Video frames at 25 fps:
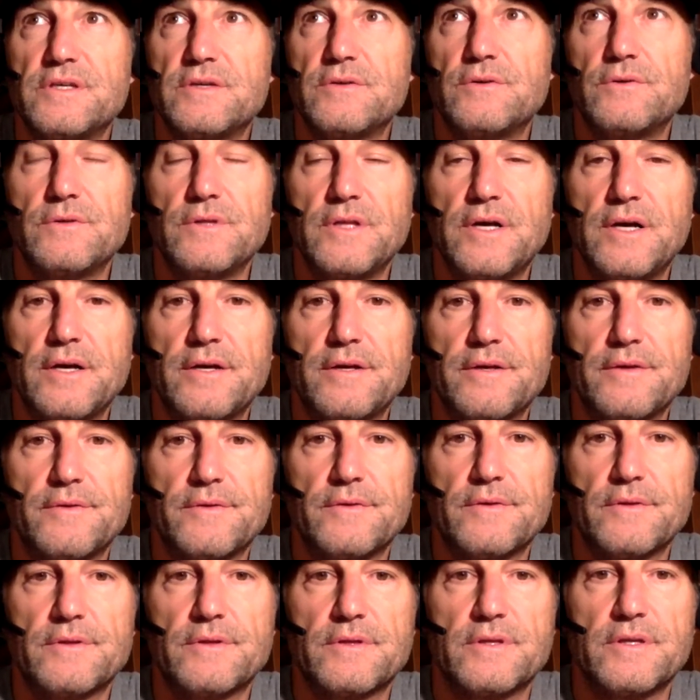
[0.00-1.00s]
coli
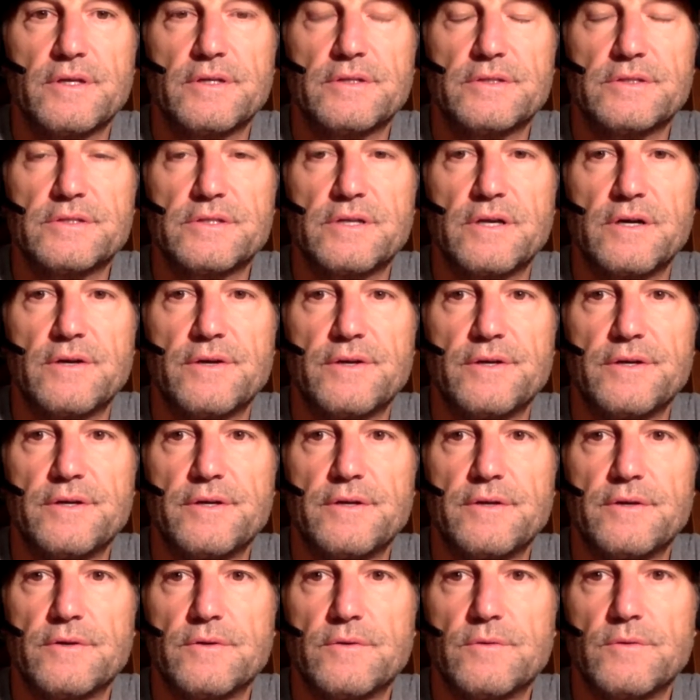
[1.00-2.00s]
thing
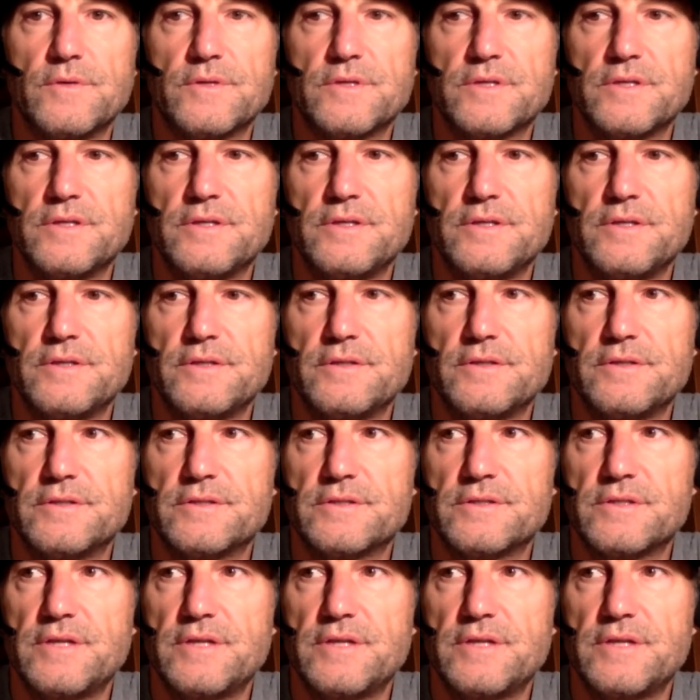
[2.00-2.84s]
started or what the deal is.